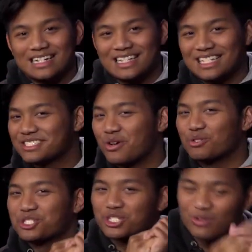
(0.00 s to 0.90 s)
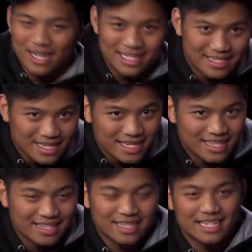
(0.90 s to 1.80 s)
Let's go straight
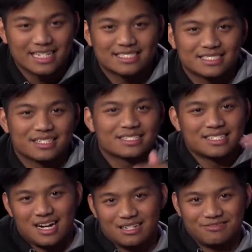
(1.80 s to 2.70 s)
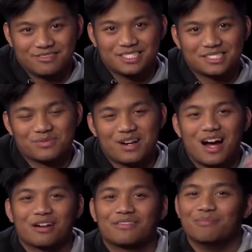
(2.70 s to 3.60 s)
to the Eastern Conference where
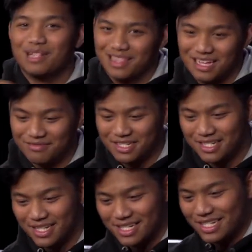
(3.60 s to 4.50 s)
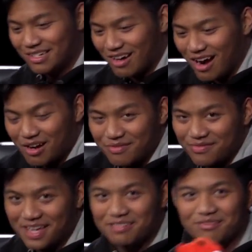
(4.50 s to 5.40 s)
our beloved, our
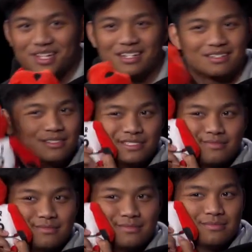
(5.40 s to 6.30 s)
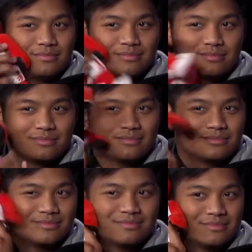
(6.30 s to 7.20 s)
favorite. Let's go
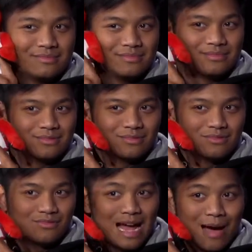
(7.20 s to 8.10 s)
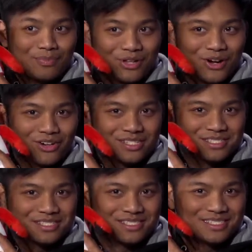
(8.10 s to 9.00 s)
one and eight, guys. Raptors. One and eight. Let's go.
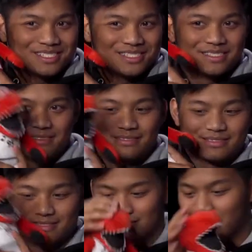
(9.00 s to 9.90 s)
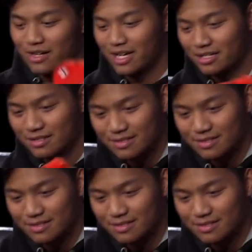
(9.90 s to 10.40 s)
The one versus eight. Go ahead.